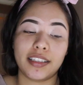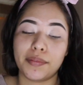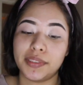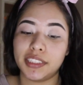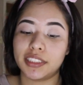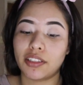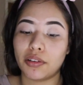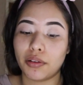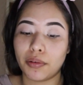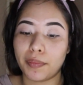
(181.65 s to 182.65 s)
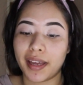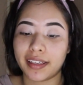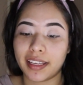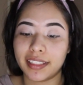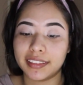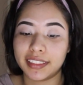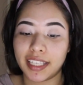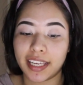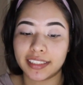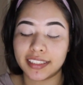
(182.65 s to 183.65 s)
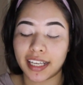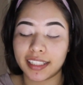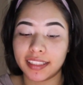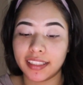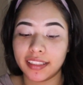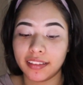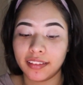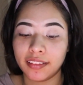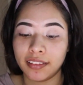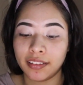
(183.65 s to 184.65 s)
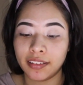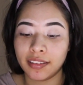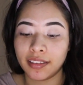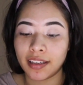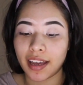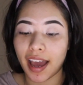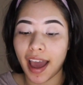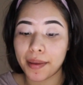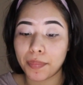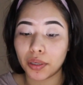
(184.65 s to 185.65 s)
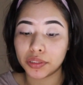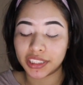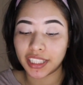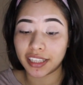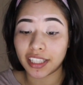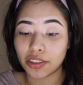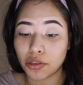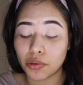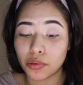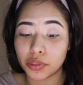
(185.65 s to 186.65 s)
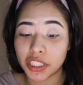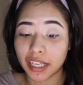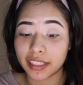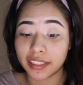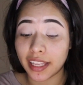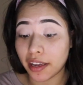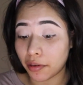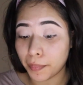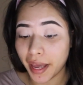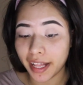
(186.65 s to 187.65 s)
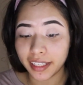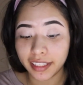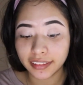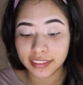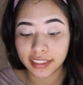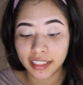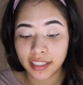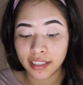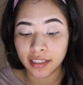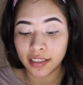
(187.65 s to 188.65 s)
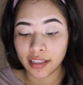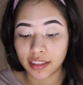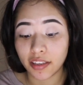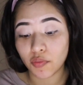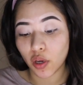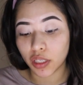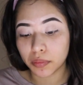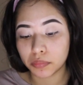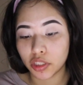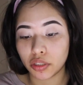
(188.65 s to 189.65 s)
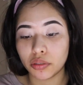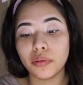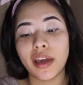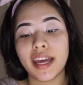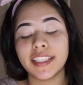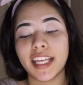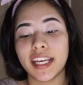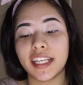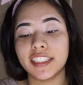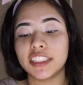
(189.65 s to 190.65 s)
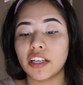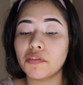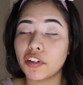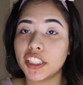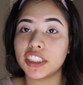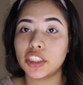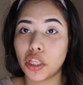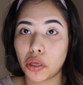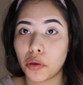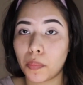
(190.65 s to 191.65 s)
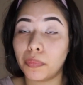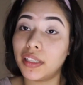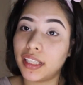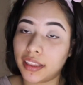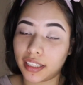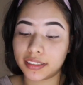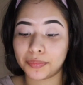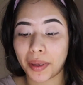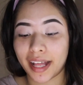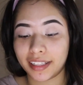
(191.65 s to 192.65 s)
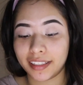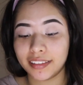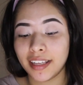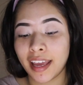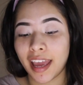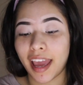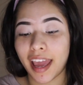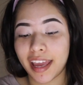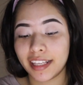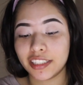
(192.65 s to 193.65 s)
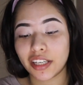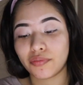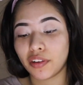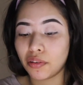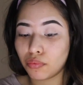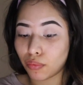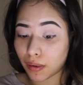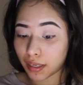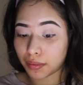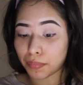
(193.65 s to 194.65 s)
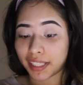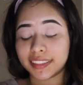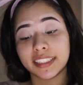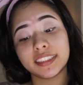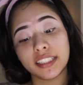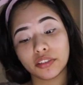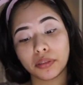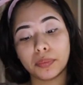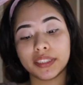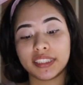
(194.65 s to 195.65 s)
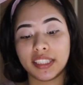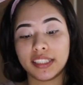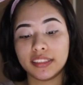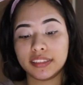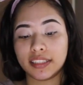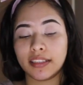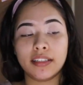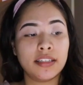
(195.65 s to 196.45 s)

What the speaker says: let me just go back and see exactly. I posted the new Jaclyn Hill palette, the Volume 2, and then Jeffree's new Bloodlust palette. And Jeffree won by 63%.